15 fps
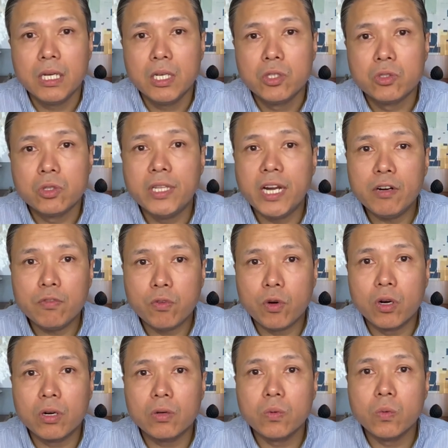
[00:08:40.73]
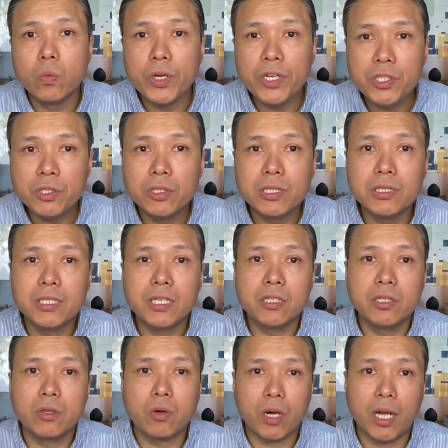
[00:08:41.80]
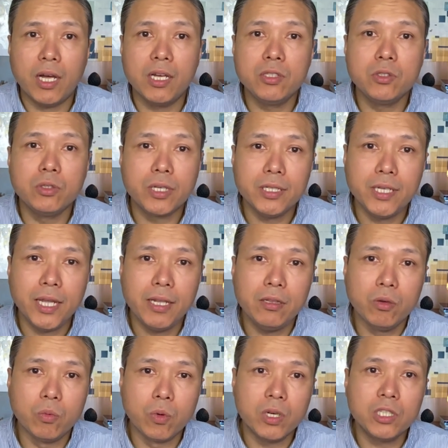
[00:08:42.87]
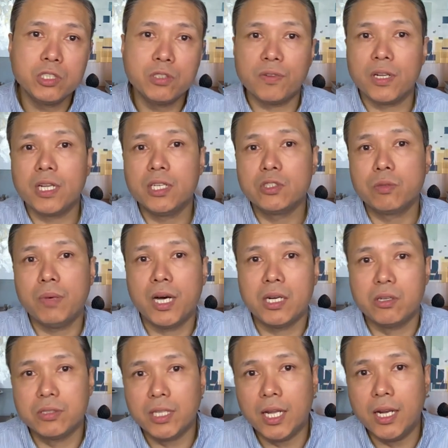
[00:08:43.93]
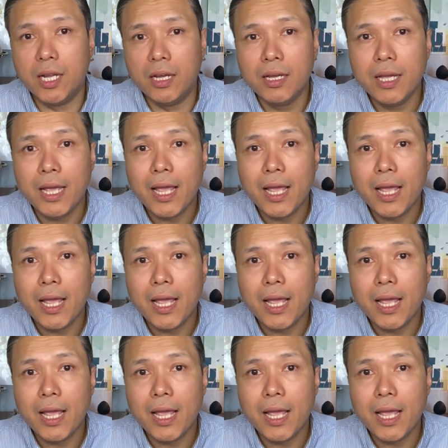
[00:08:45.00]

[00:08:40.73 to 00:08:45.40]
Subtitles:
So therefore, we should consider the Quran to contain the words of Allah subhanahu wa ta'ala